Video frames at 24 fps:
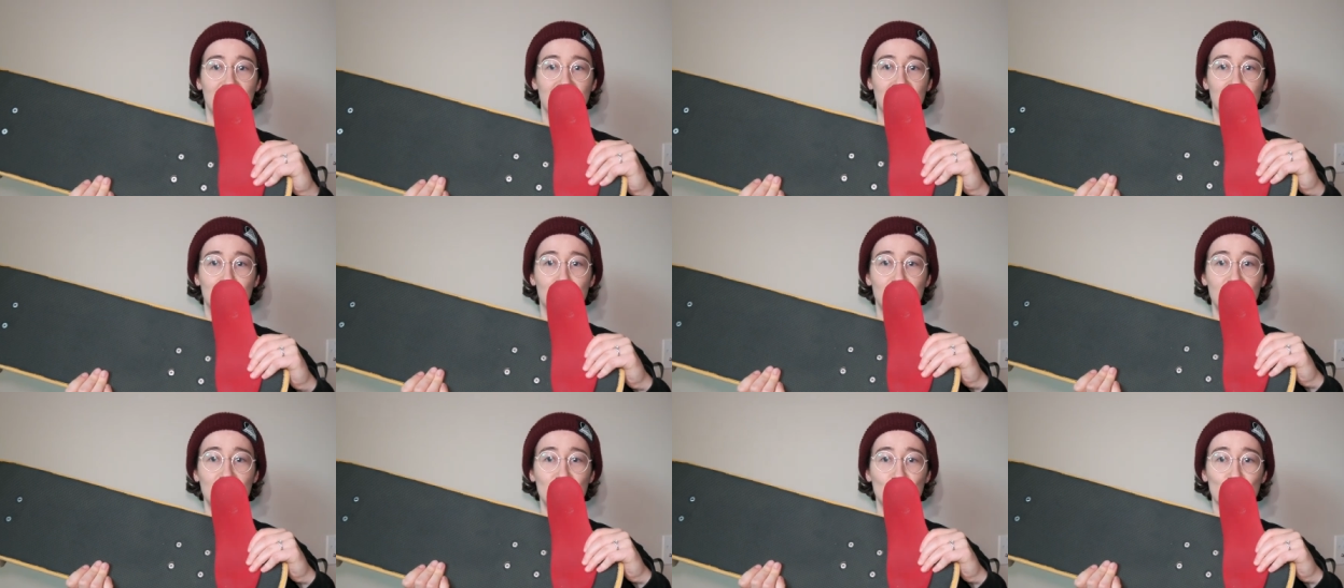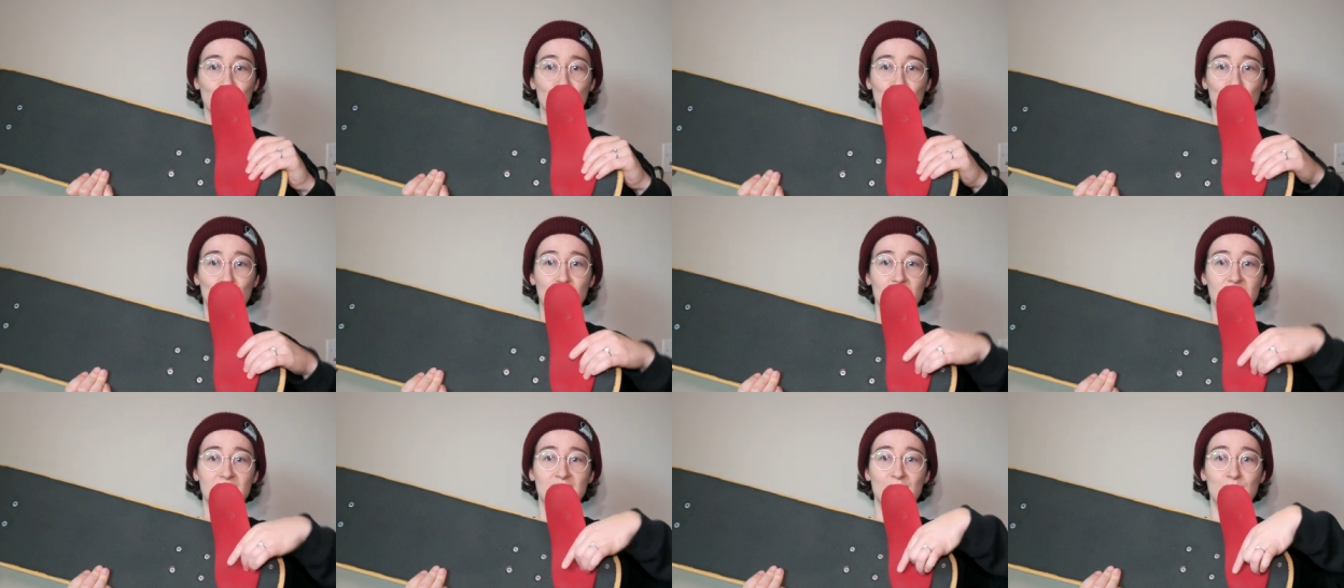it made a
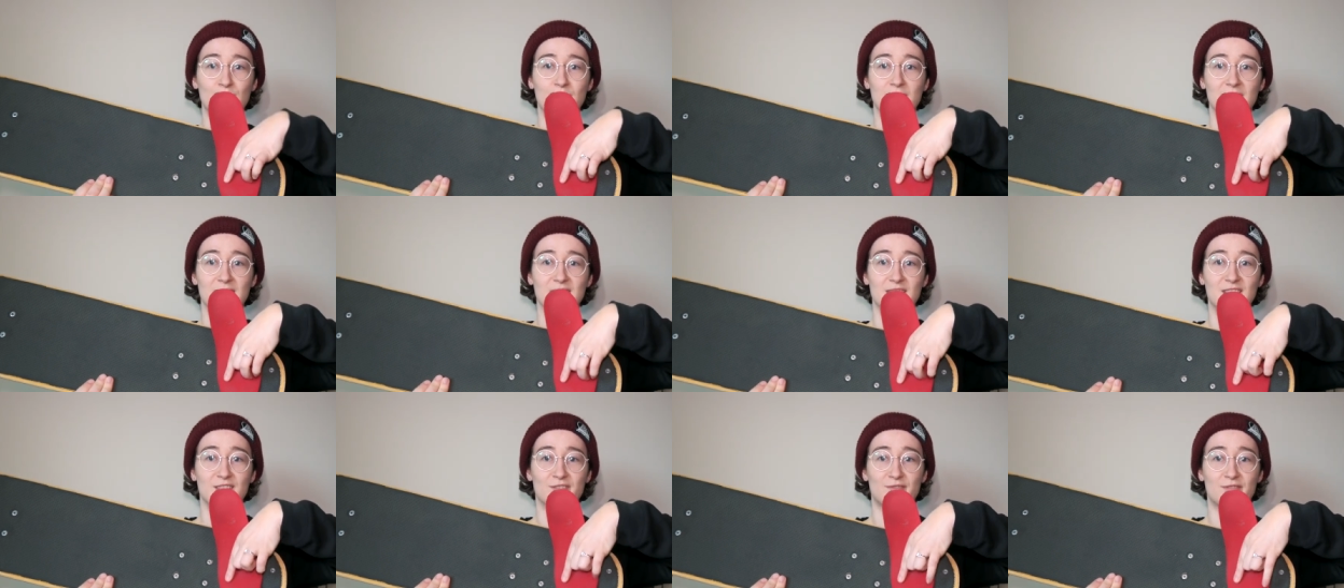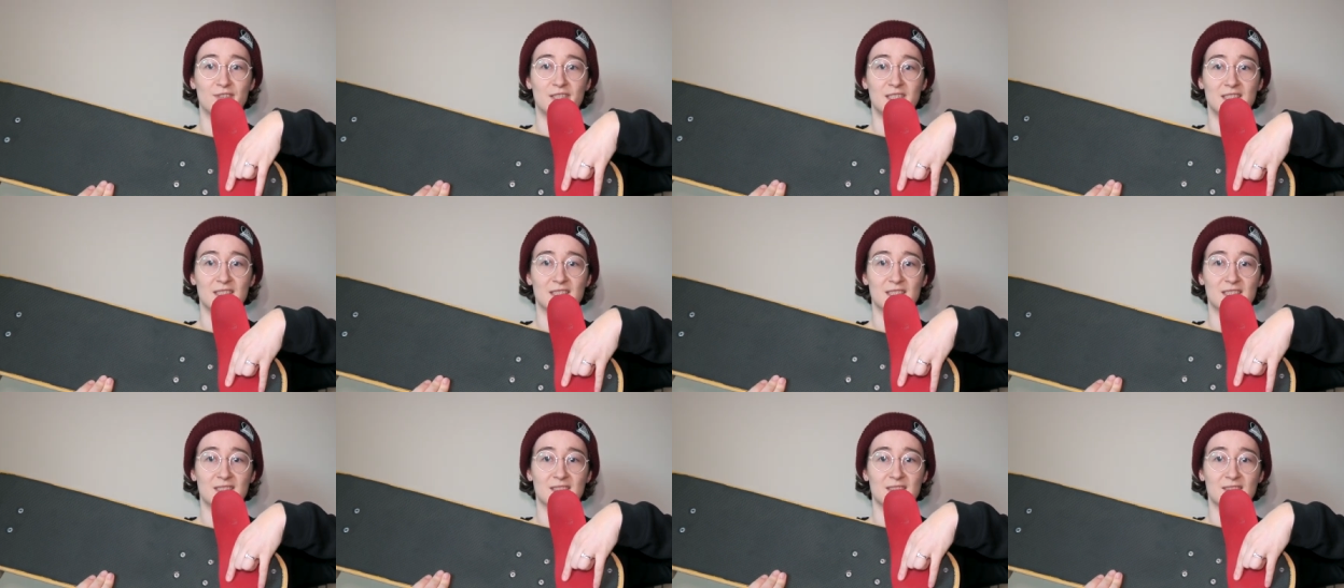really big
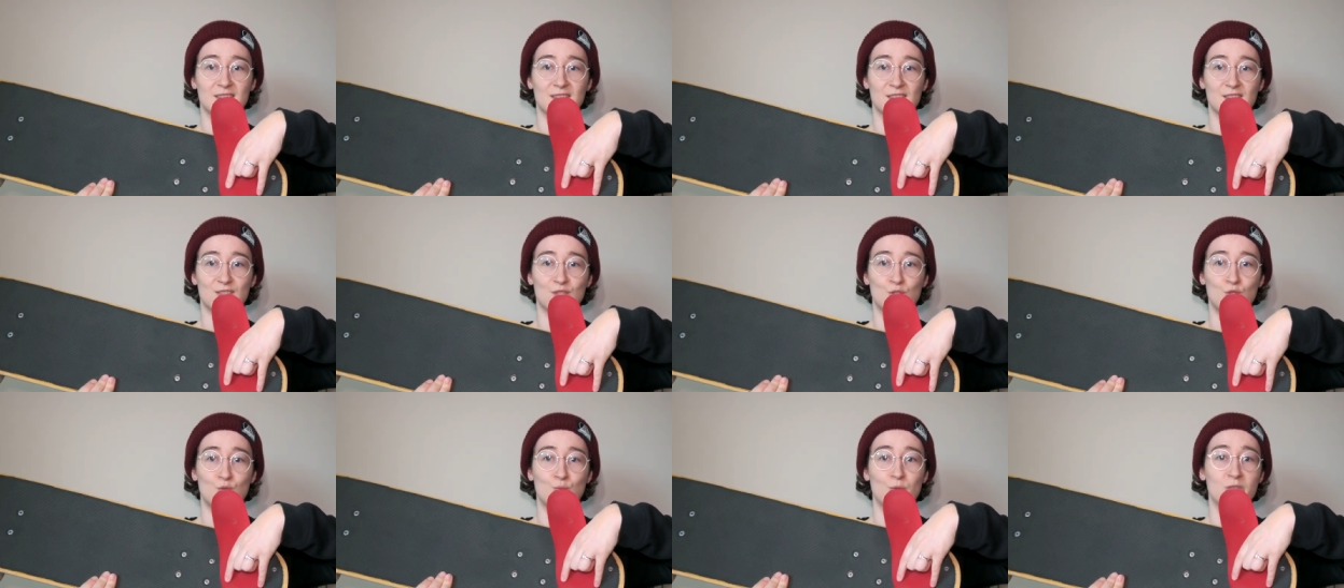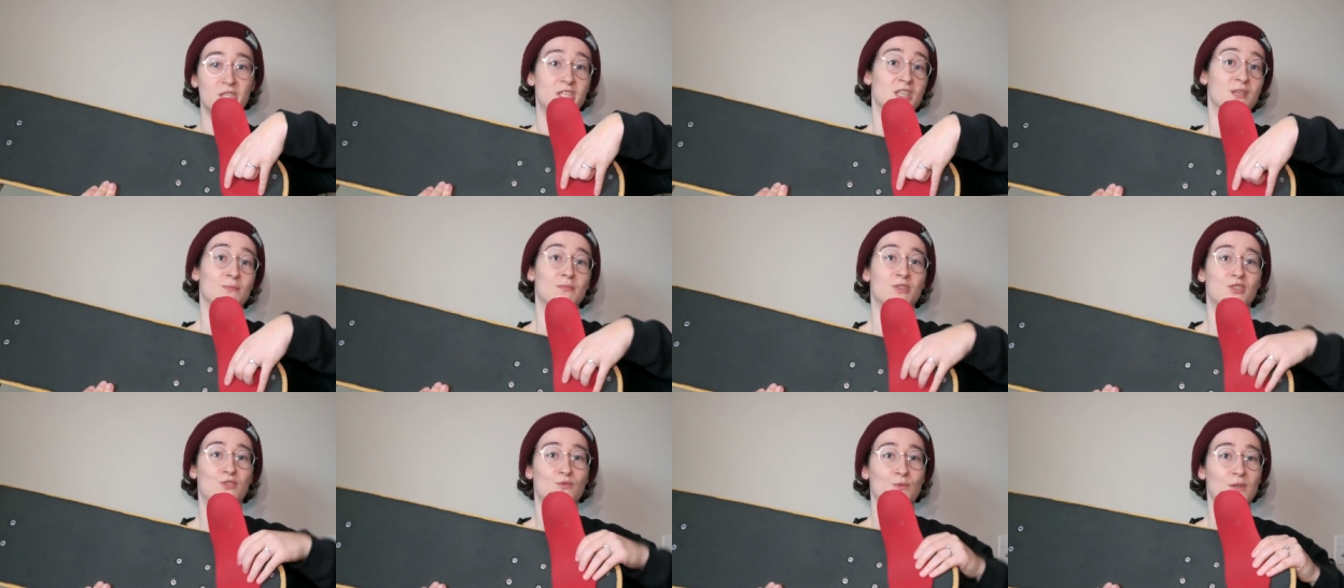difference
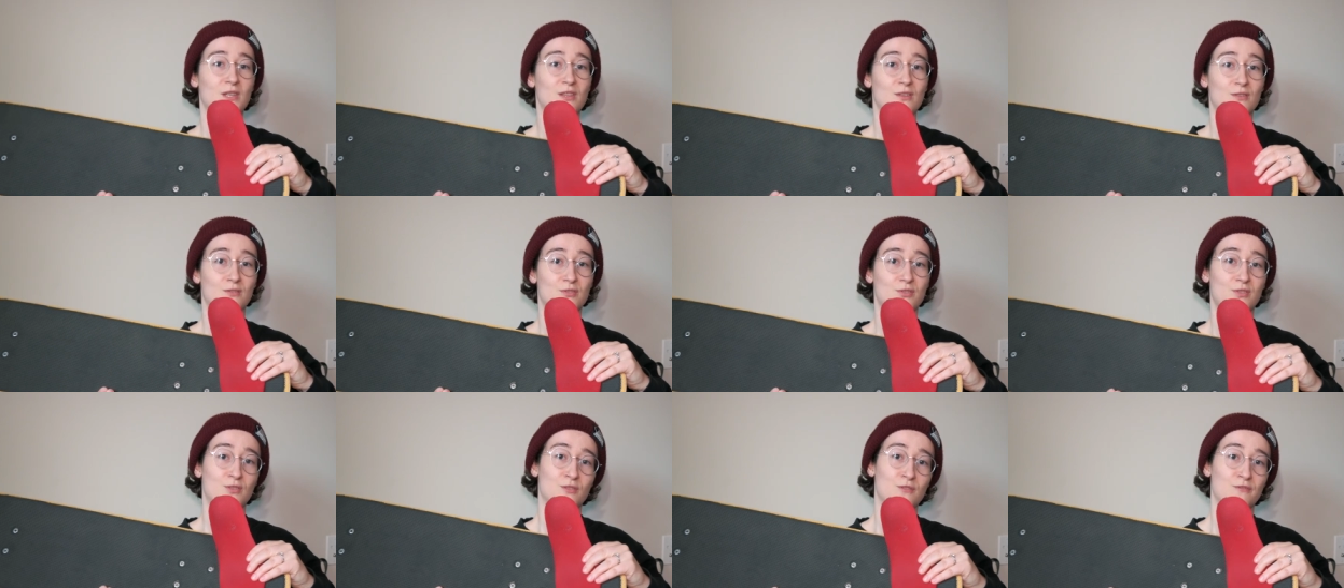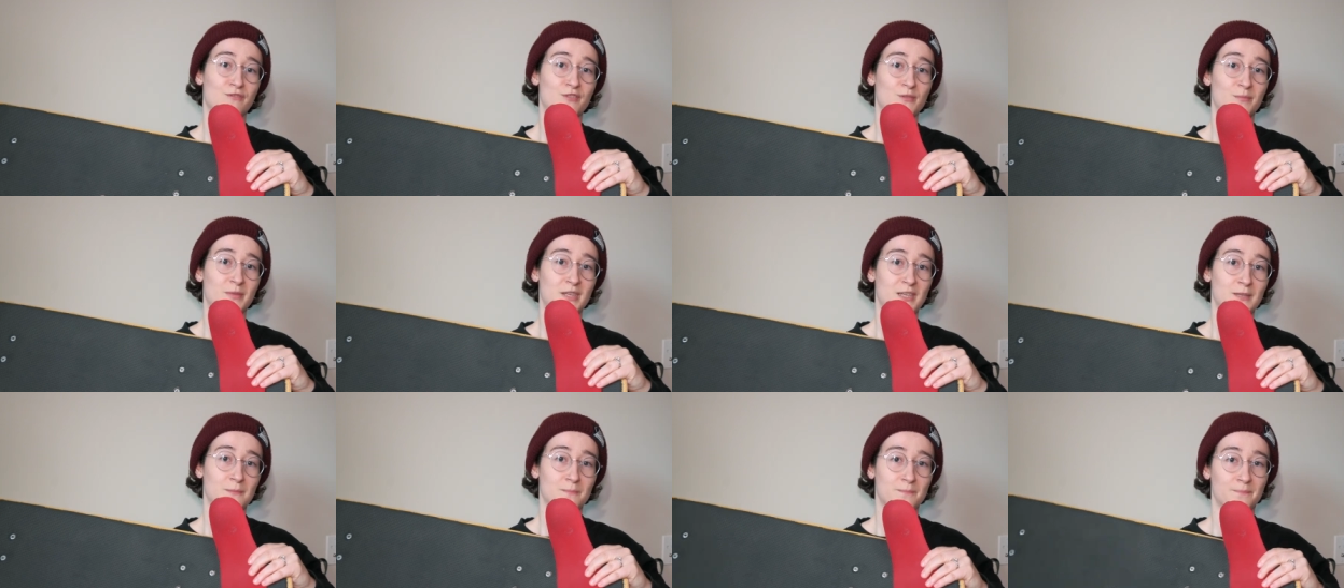switching between those two for
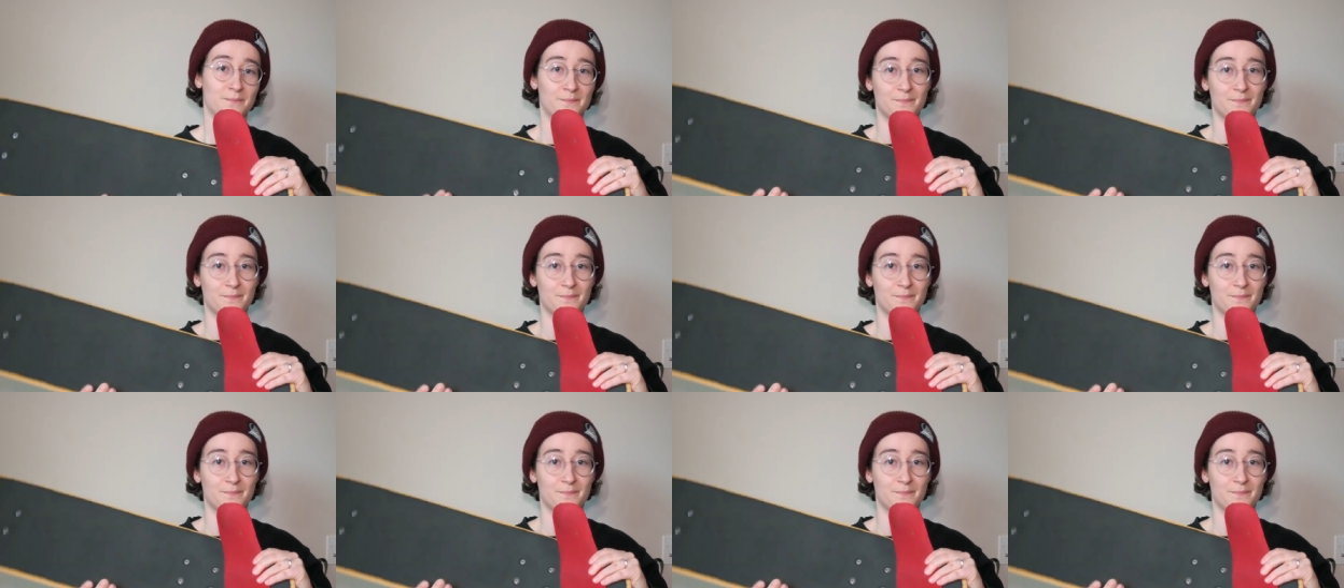me.